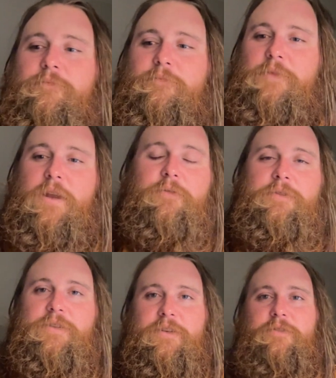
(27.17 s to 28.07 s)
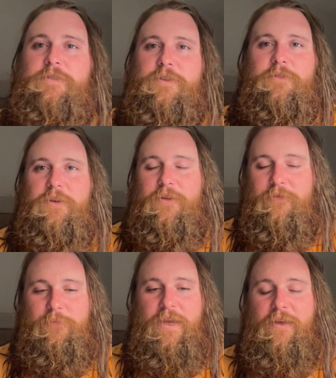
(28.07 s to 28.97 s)
you know, it's still good to
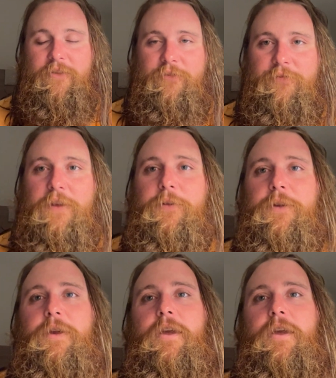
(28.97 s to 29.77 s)
be out in the field.